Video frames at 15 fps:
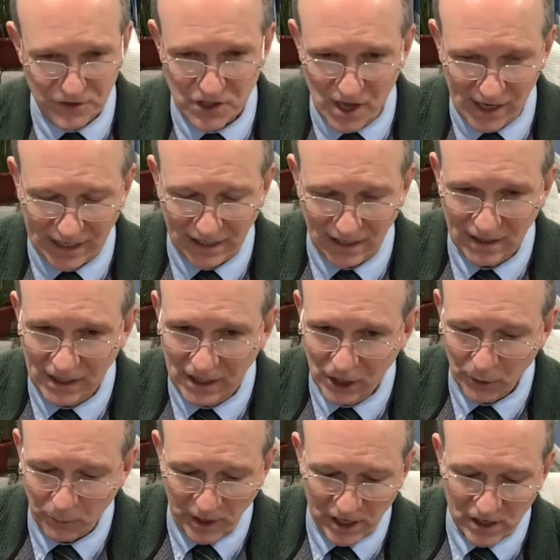sight,
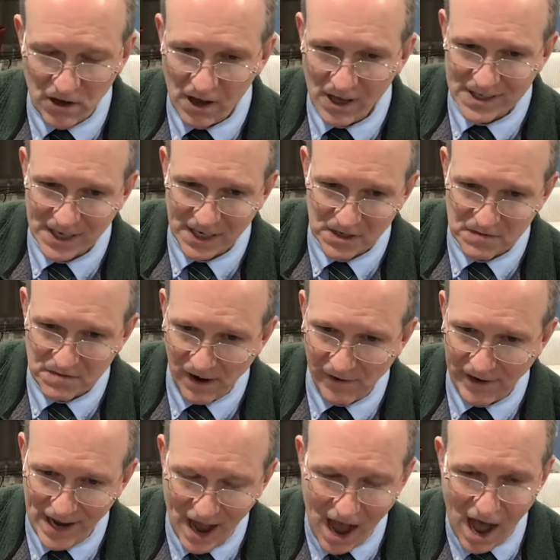because it is
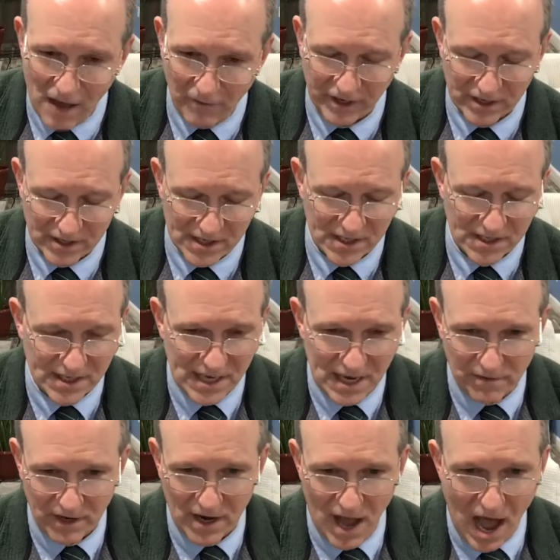very obvious. It's
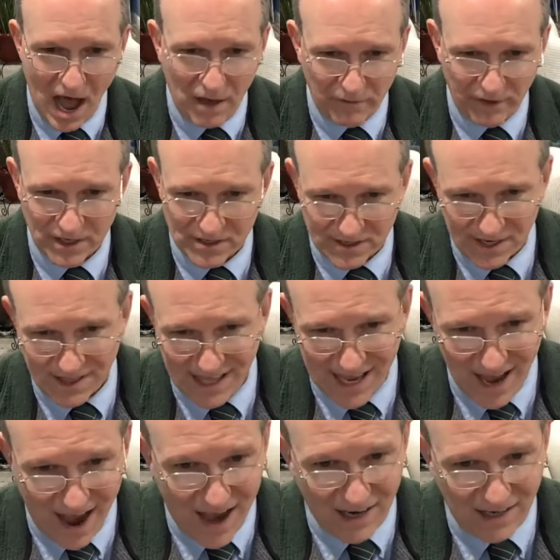even obvious to
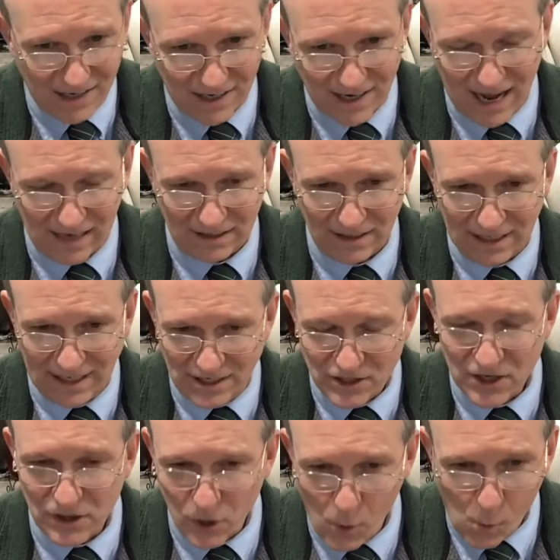the ungodly,
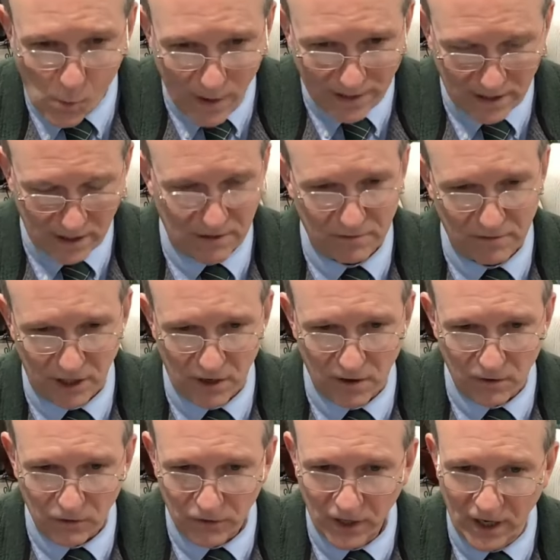to the wicked of the
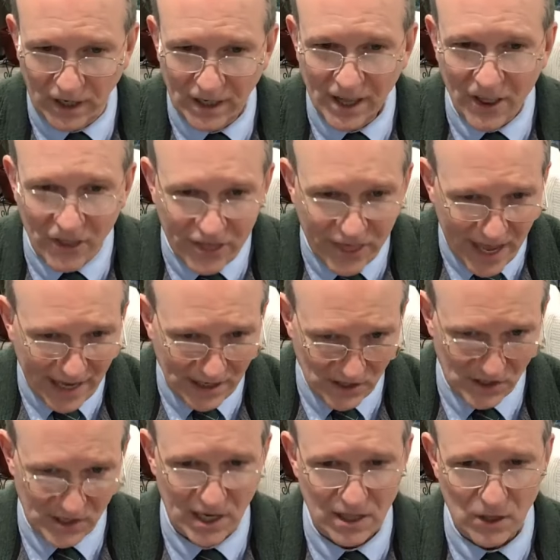earth. They
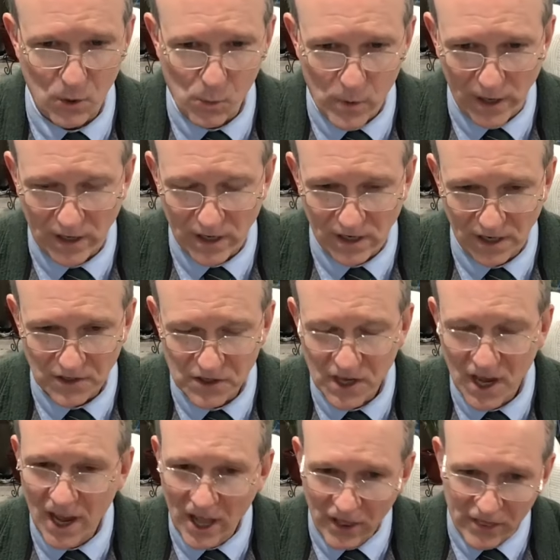see the wickedness.
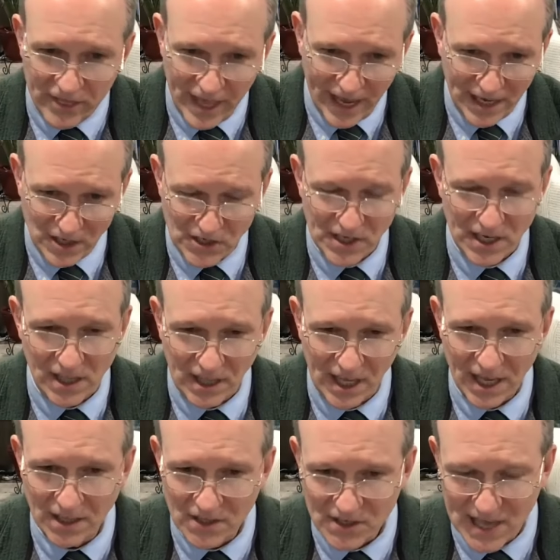They see
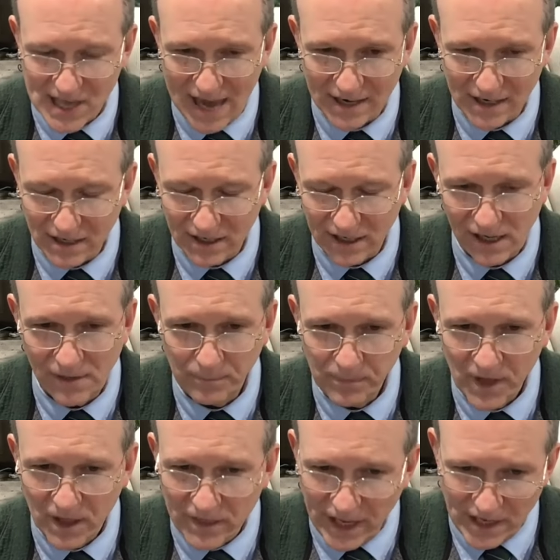the insanity.
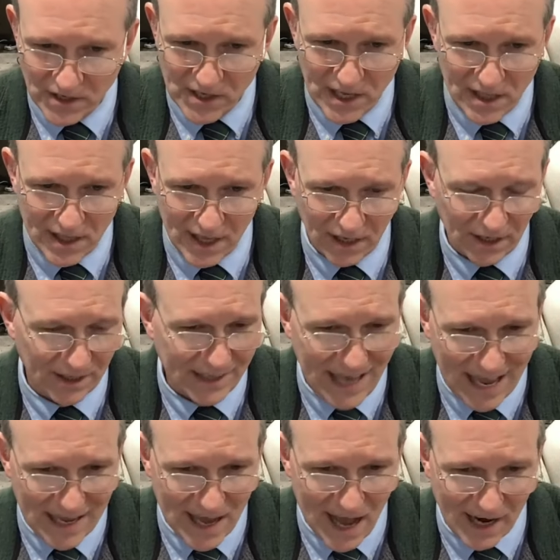They see the
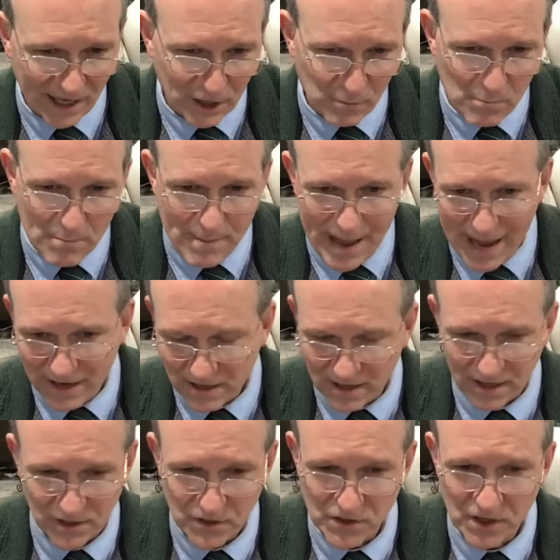chaotic
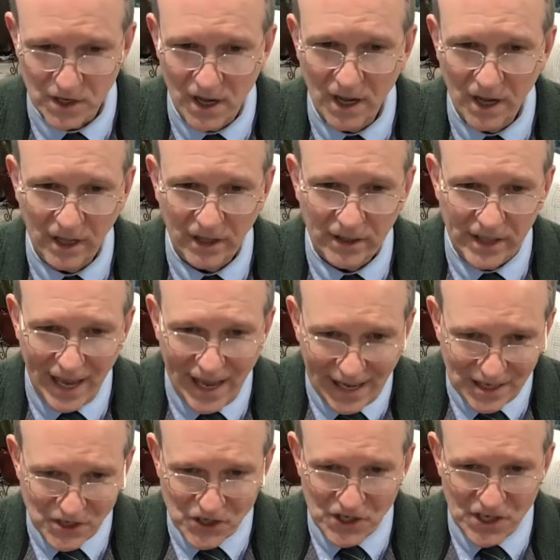madness.
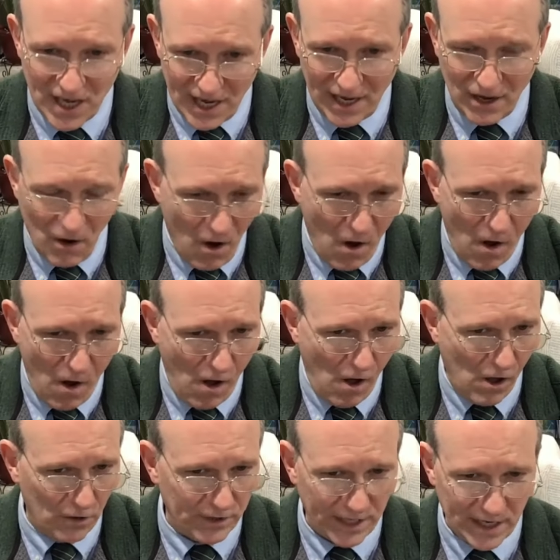They see
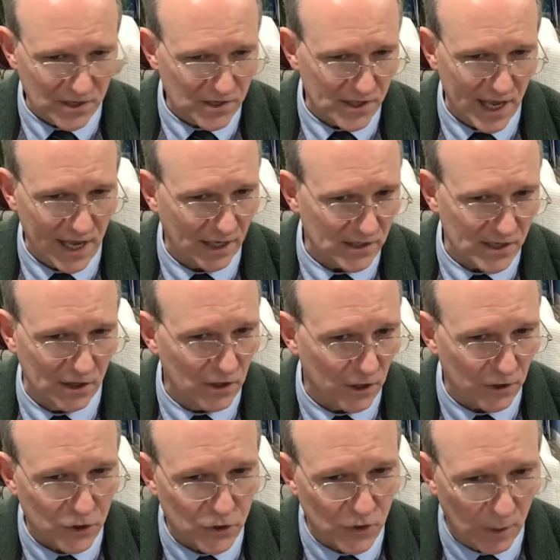all these things, and
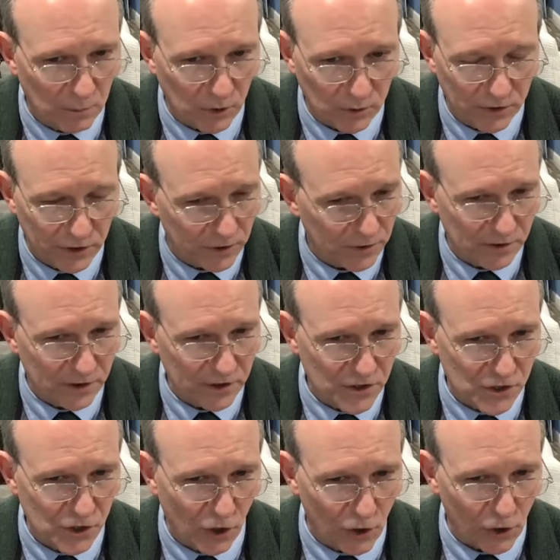they're troubled. They're
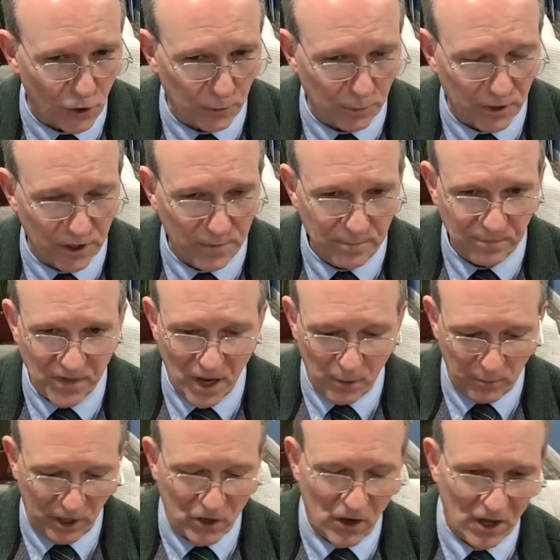disturbed,
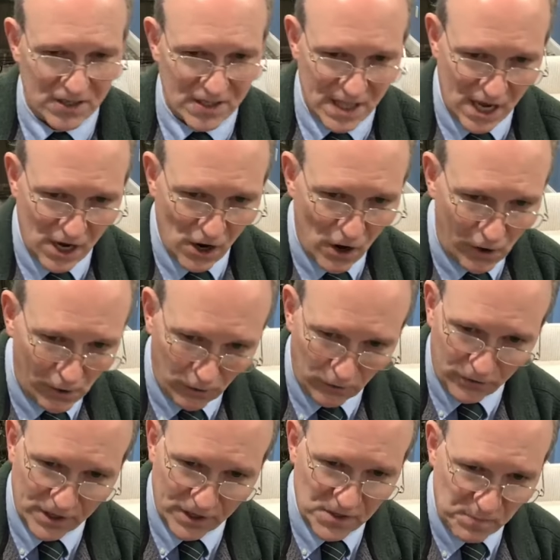because the
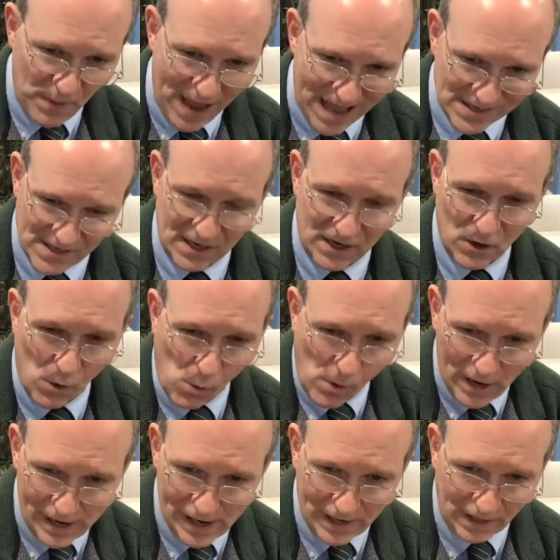earth is passing
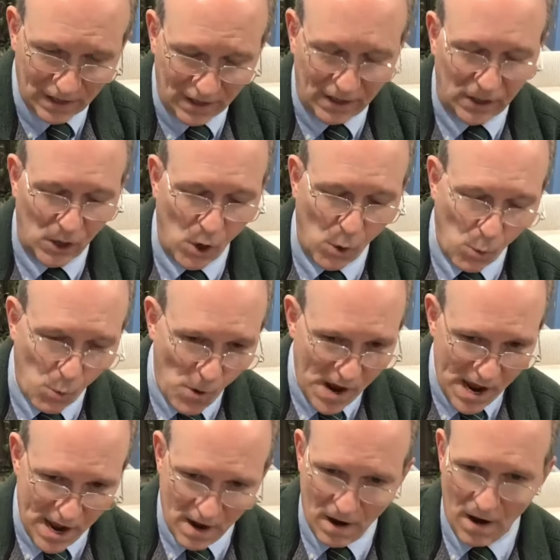away.
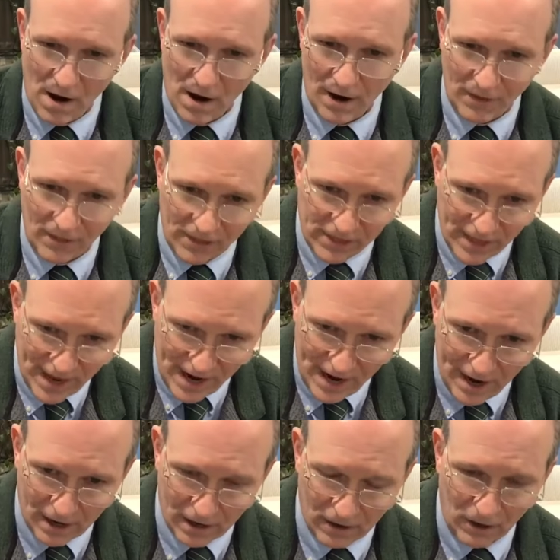We are
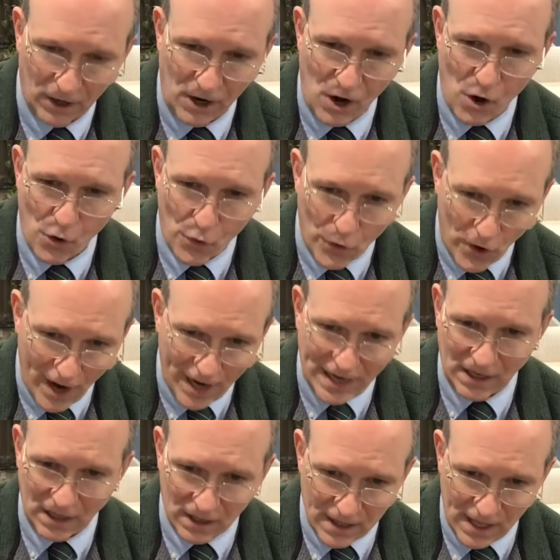there,
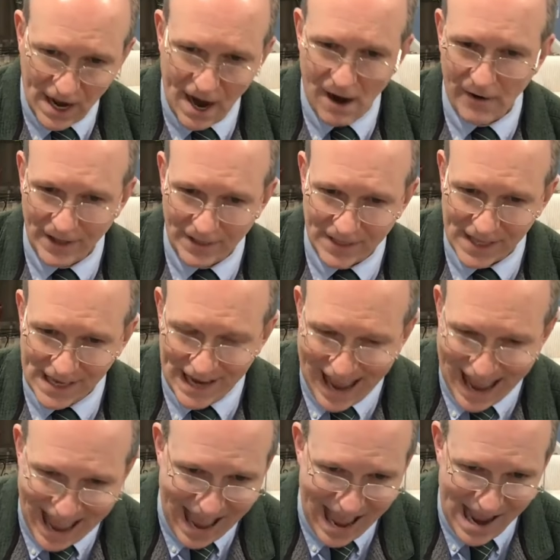right there at the
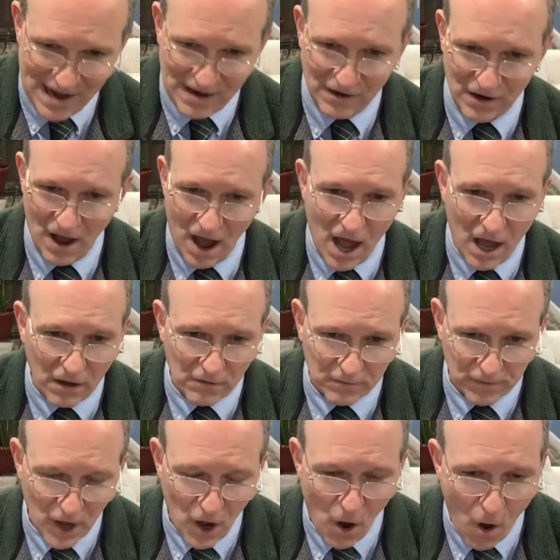end
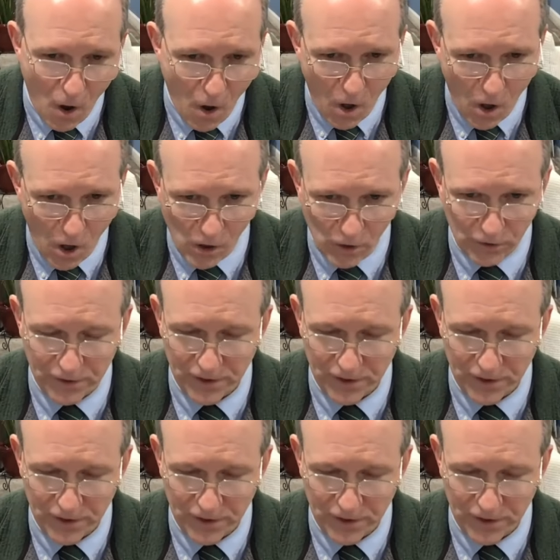of all